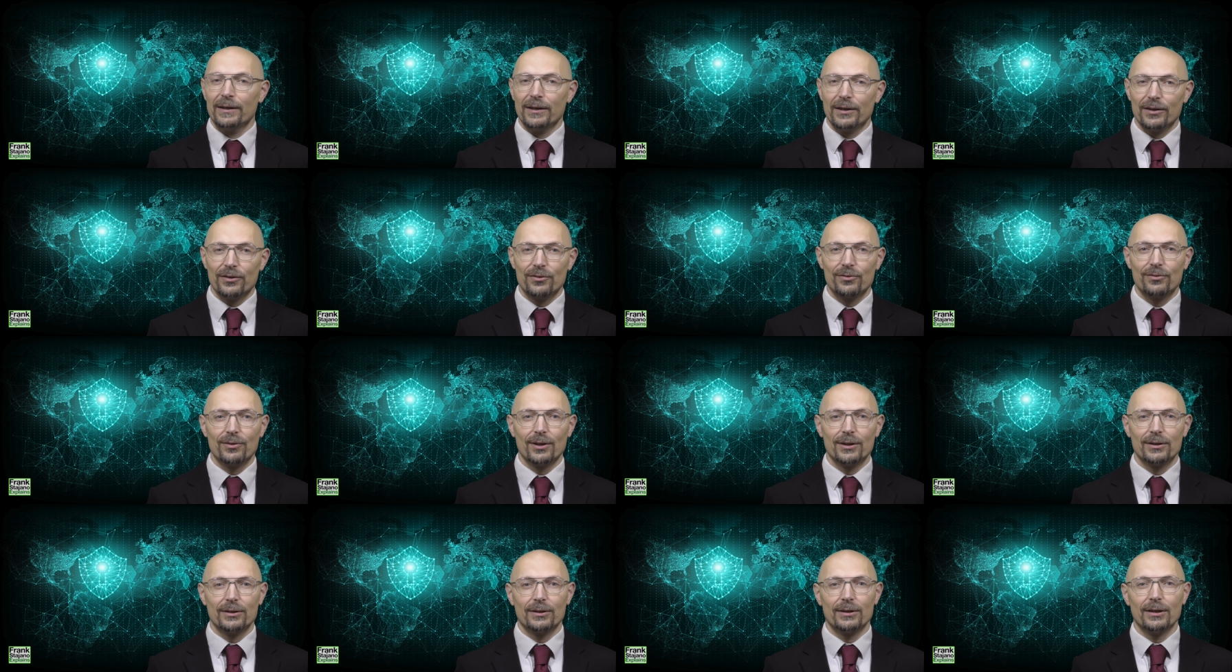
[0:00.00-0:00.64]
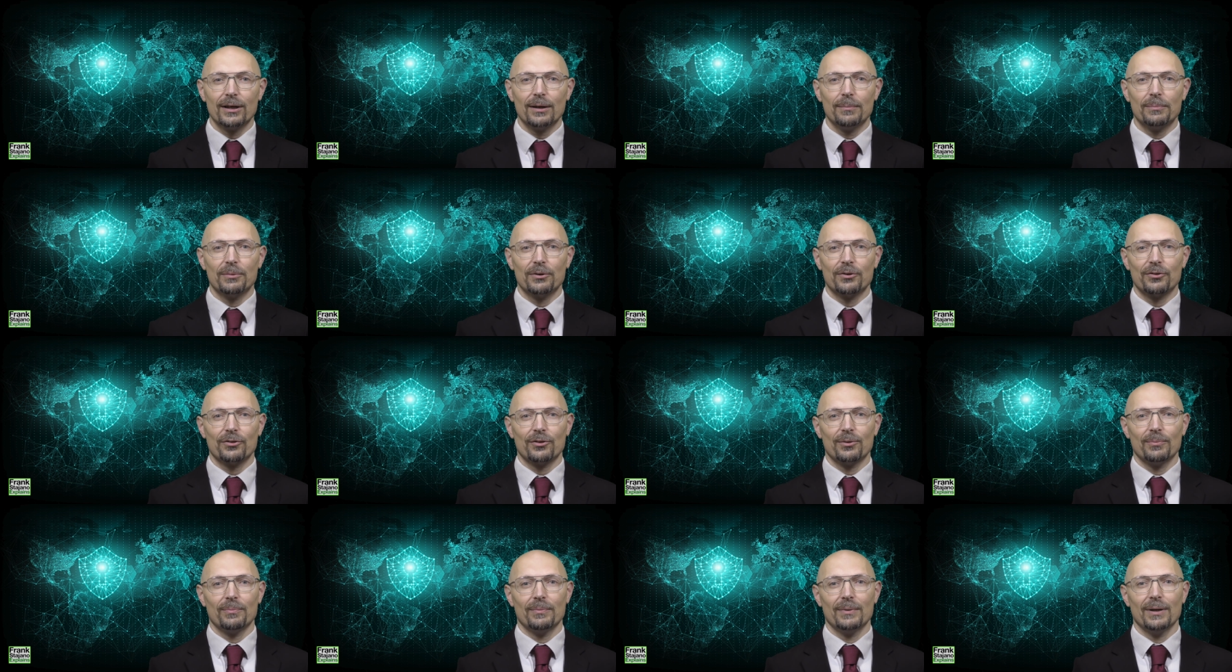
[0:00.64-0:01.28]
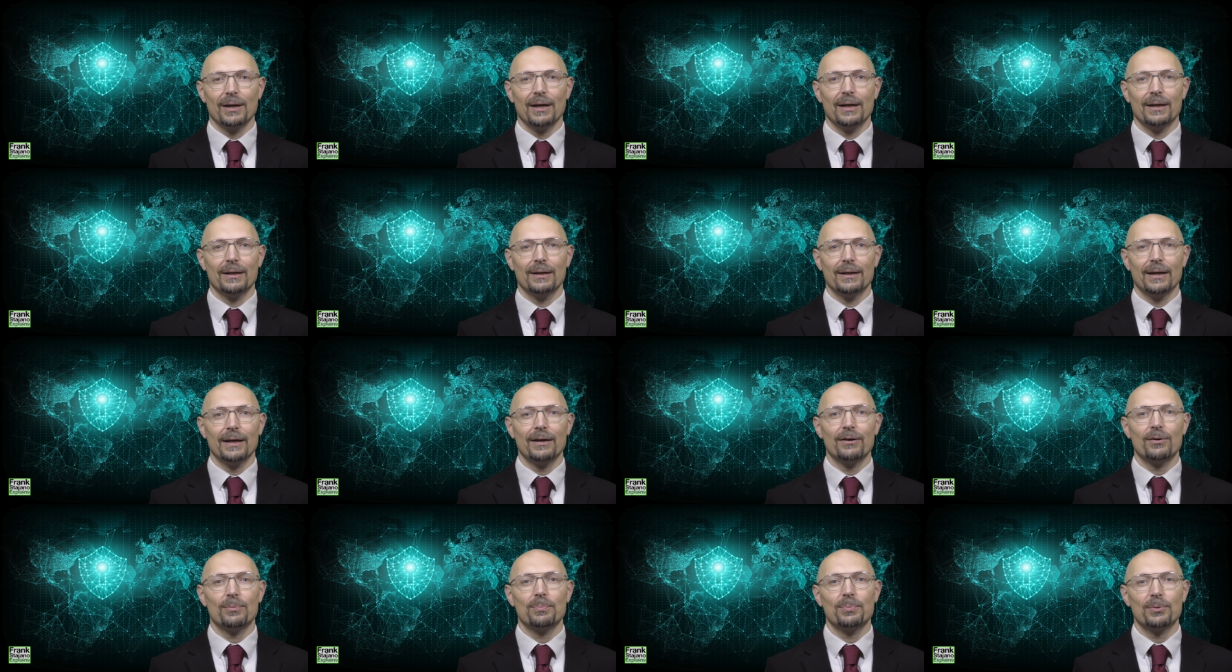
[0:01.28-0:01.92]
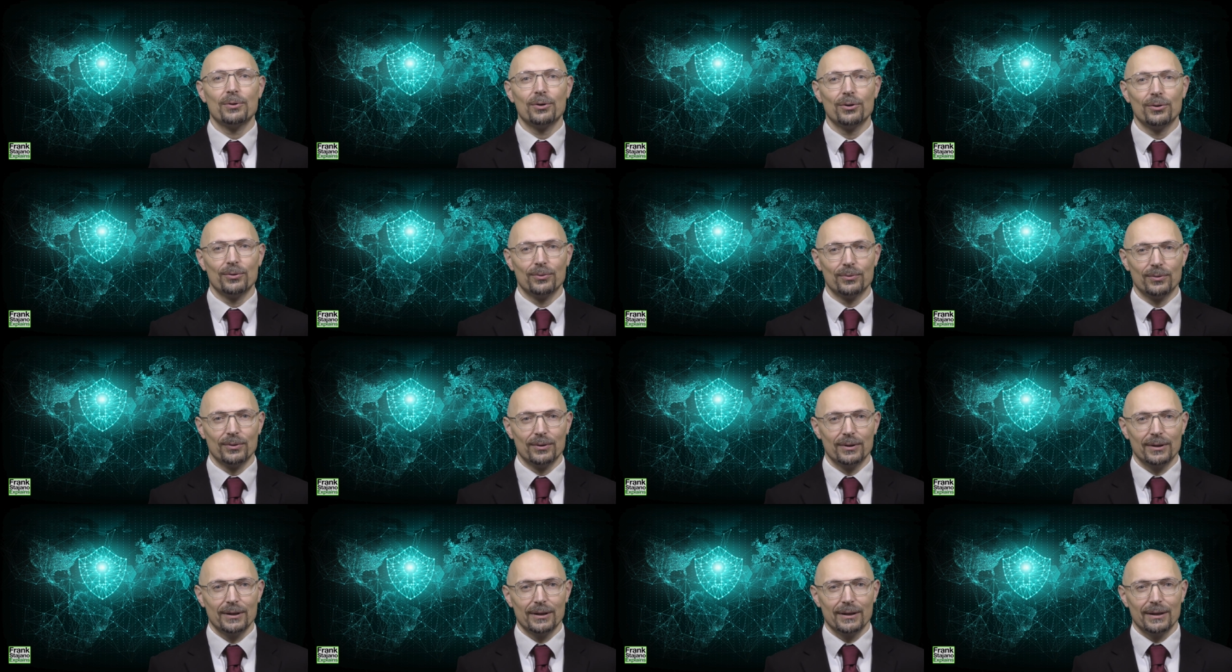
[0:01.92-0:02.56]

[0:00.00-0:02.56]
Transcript: is rather cumbersome and error-prone,